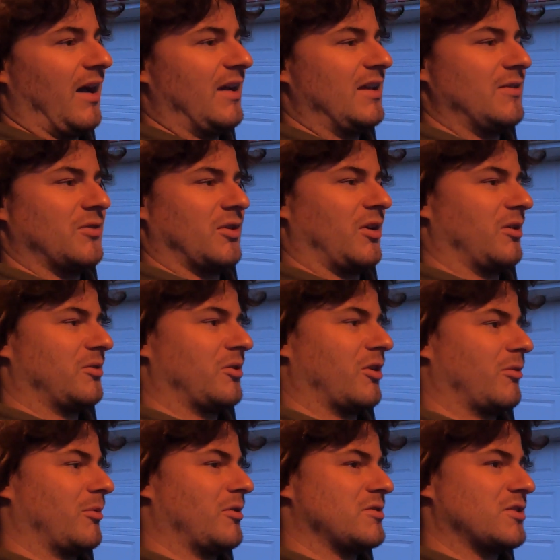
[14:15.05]
even on
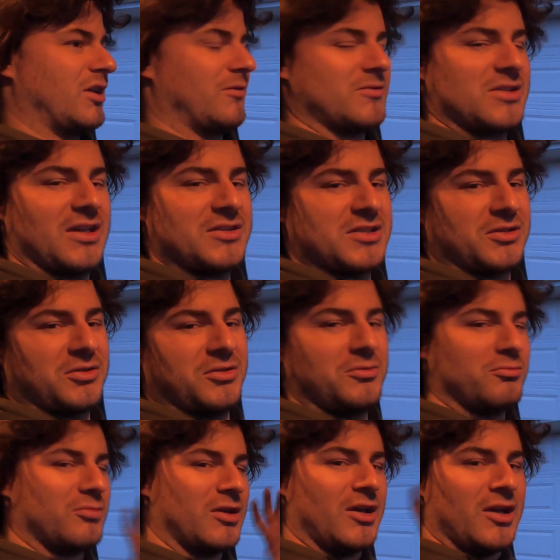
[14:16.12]
turbo stuff. Sounds like
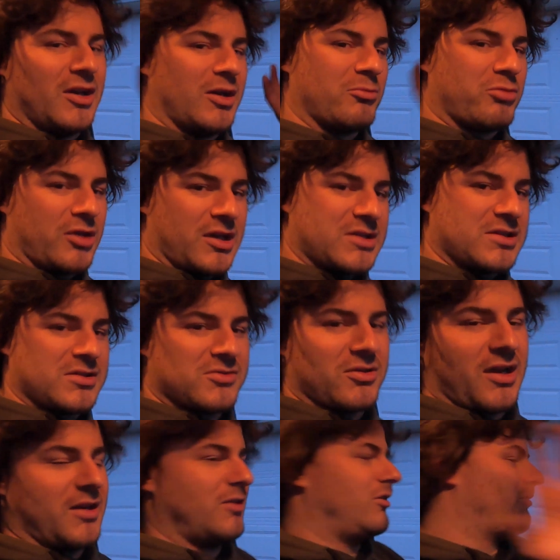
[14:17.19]
a Briggs and
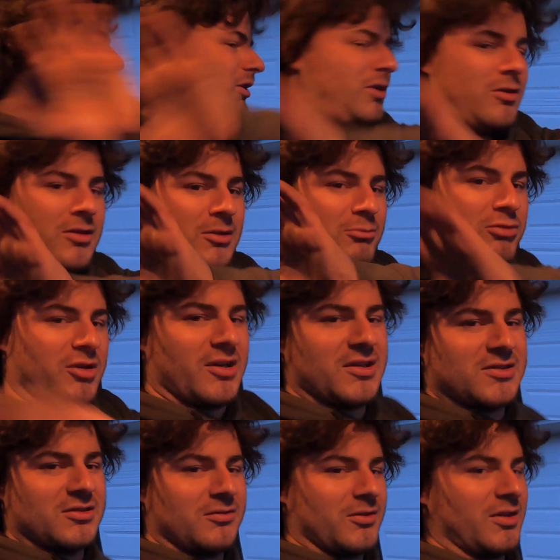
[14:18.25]
Stratton over here and a
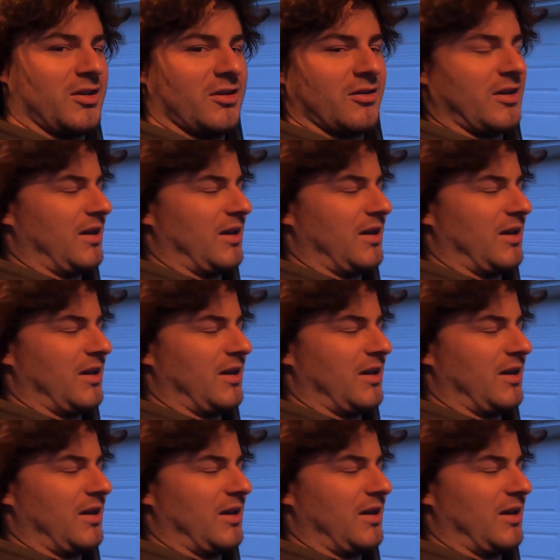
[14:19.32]
Briggs over here.